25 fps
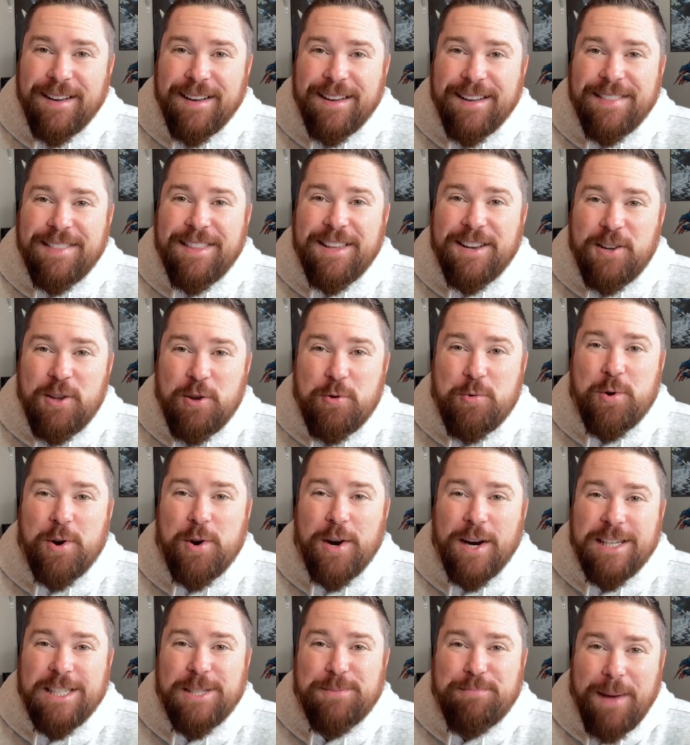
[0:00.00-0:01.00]
than you were
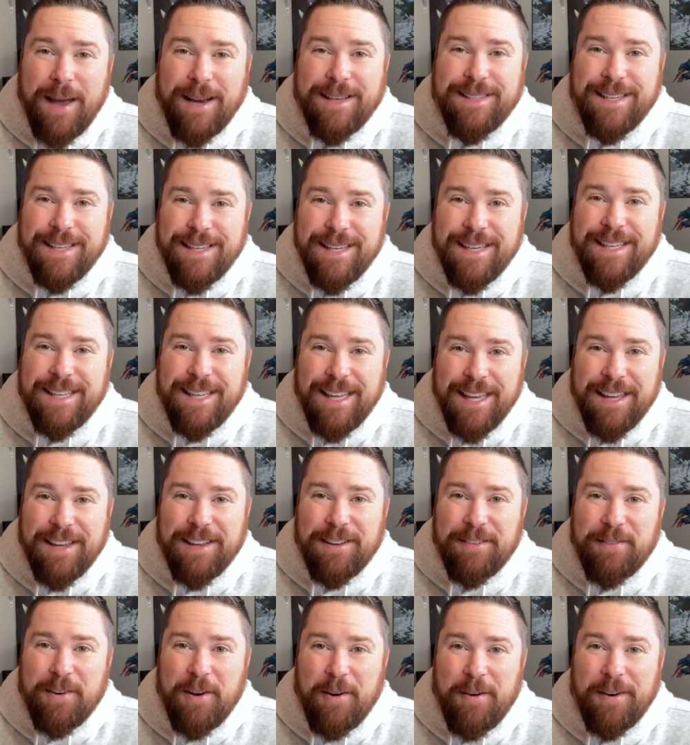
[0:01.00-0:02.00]
expecting to
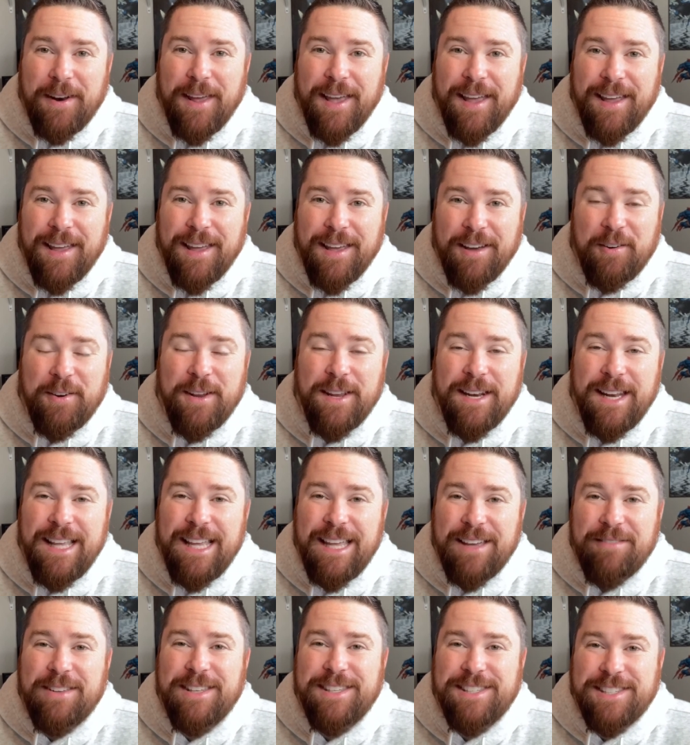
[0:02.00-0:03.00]
give on a on any
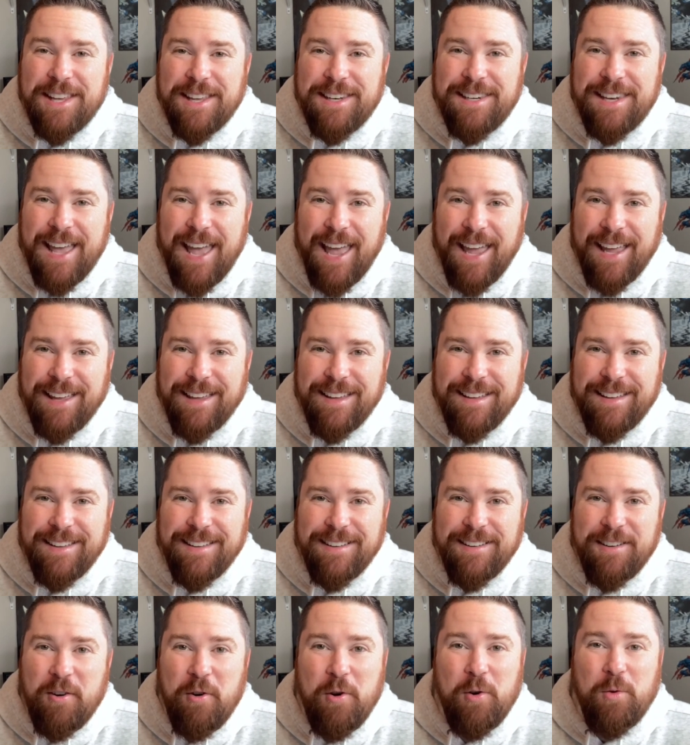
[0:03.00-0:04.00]
given Sunday
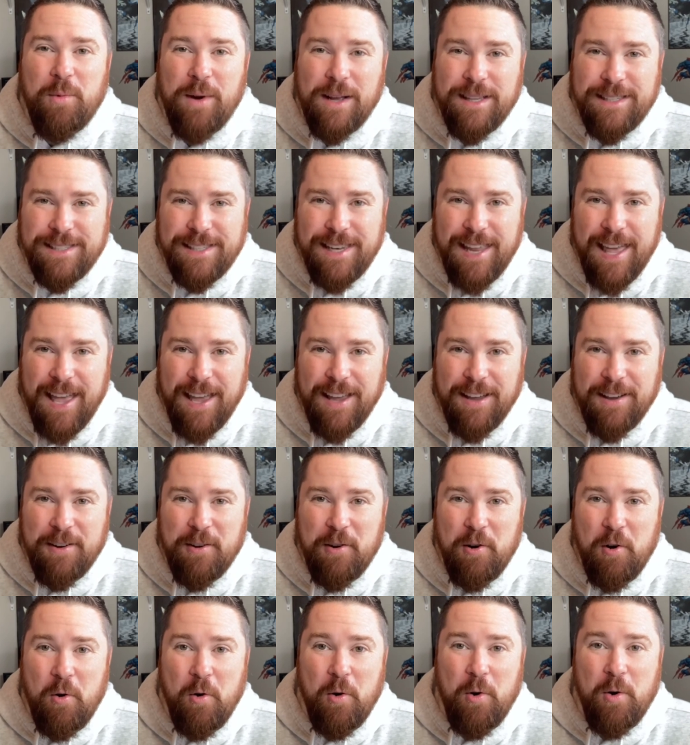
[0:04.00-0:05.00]
or Wednesday
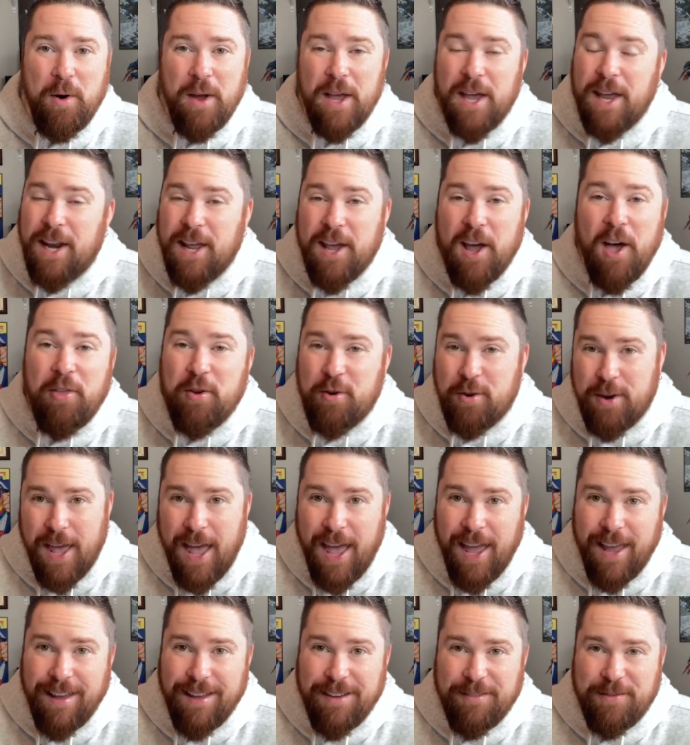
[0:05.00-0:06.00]
or any other
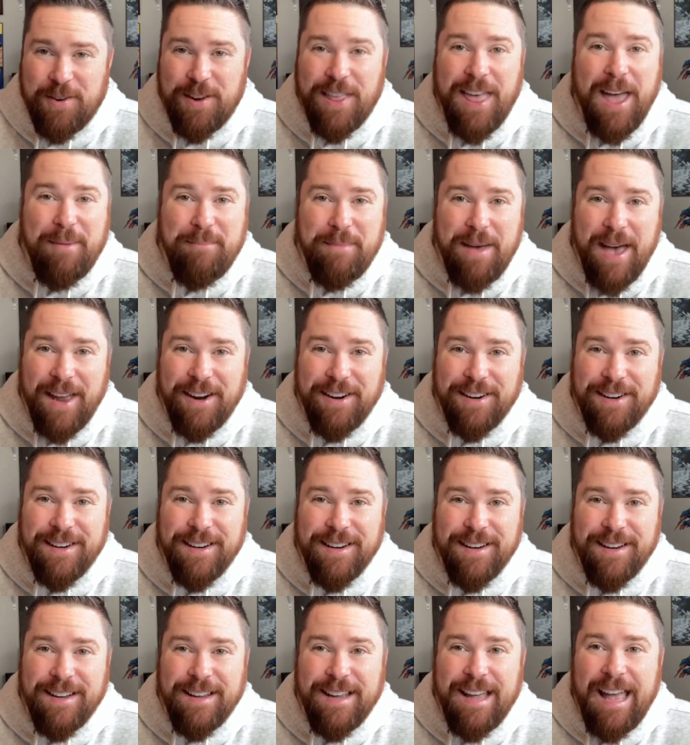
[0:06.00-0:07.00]
day for that matter.
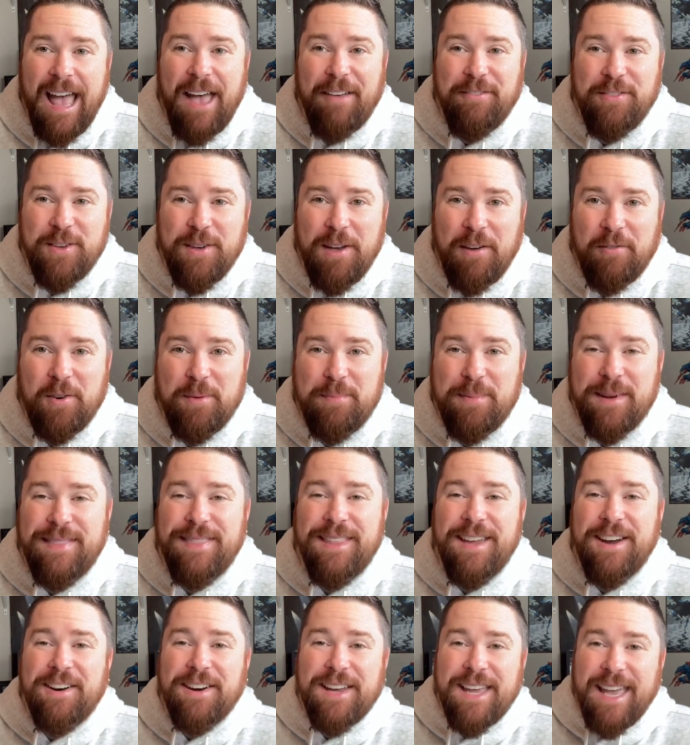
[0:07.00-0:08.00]
Have you ever been
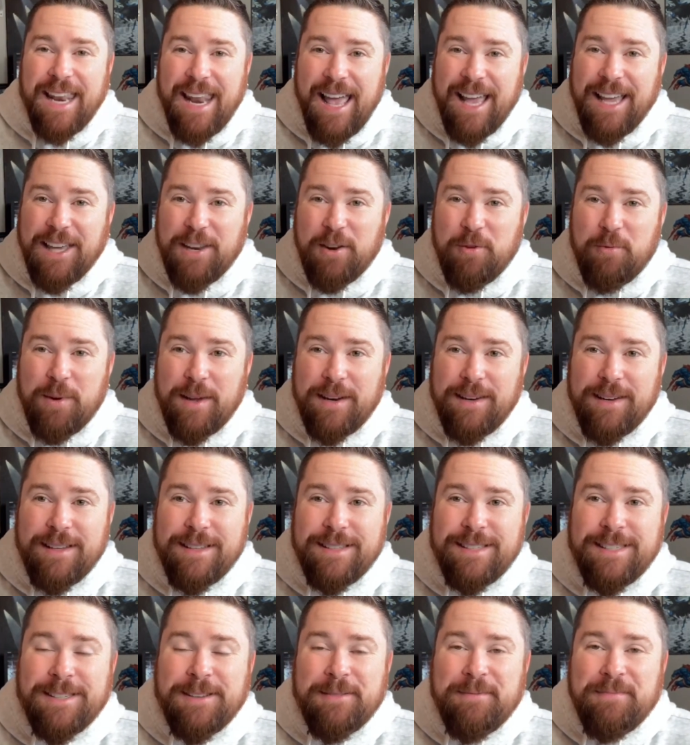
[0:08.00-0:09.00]
there? Can I get a
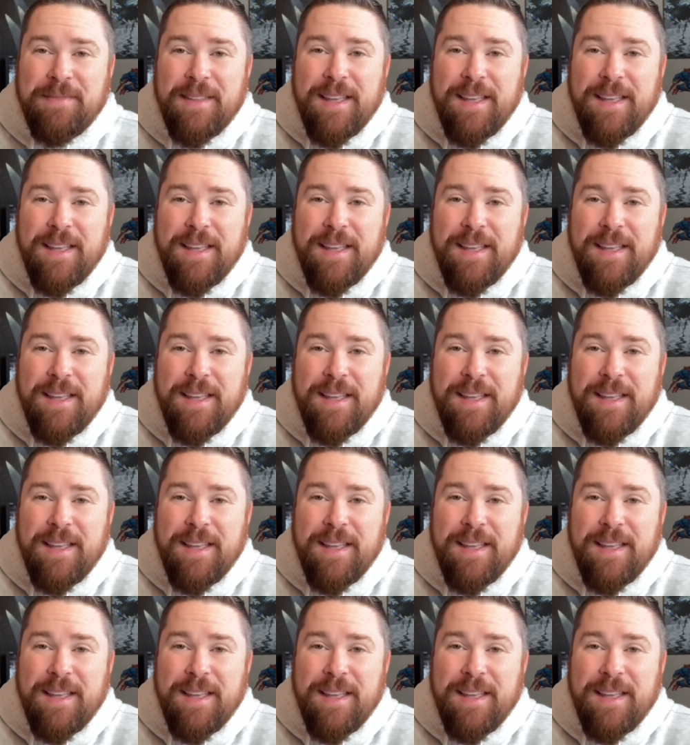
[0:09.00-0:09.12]
witness?